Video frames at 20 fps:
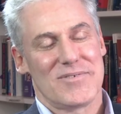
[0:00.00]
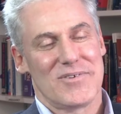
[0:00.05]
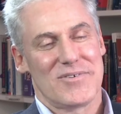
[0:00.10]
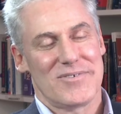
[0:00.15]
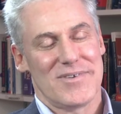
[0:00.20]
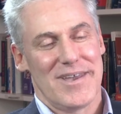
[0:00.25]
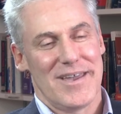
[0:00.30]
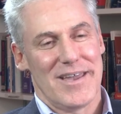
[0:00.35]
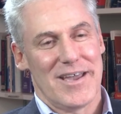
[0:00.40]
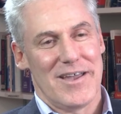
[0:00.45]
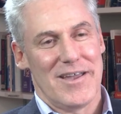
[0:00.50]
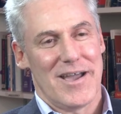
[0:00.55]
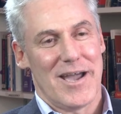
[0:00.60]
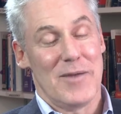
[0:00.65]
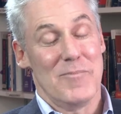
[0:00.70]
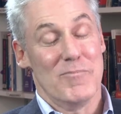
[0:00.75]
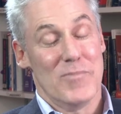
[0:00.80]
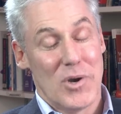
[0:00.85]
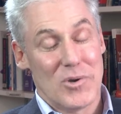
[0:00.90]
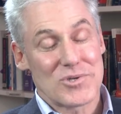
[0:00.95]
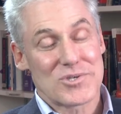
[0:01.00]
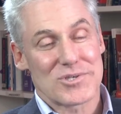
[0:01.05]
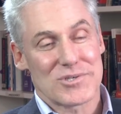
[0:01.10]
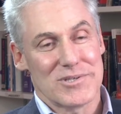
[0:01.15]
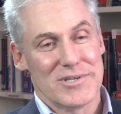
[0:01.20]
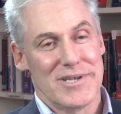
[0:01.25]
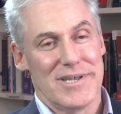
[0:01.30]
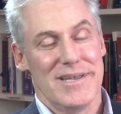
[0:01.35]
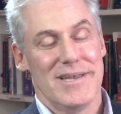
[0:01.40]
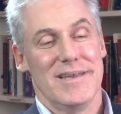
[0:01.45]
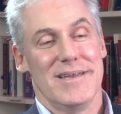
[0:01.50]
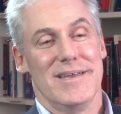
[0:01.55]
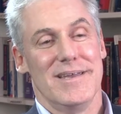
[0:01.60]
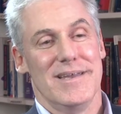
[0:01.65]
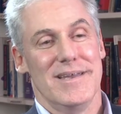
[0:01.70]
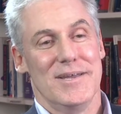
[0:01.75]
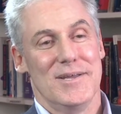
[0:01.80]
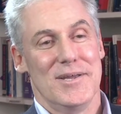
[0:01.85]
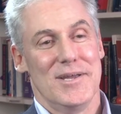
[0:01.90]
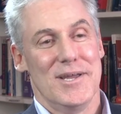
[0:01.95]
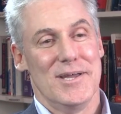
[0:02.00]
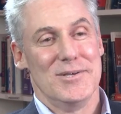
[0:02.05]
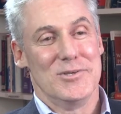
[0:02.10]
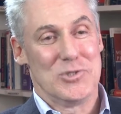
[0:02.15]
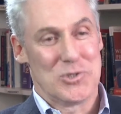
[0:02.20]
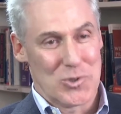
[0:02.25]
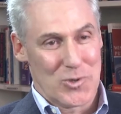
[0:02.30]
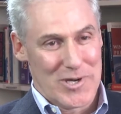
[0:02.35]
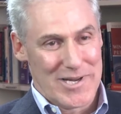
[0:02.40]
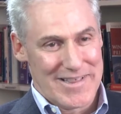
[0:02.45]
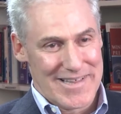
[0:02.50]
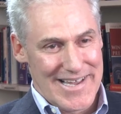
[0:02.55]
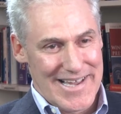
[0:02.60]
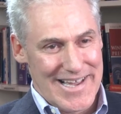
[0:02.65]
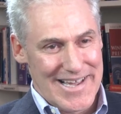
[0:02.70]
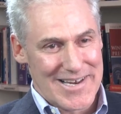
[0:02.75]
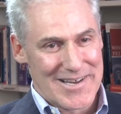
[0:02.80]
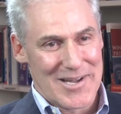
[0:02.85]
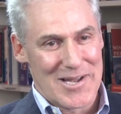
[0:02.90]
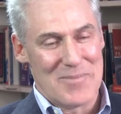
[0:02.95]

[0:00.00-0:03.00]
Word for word: to say I mostly enjoyed that.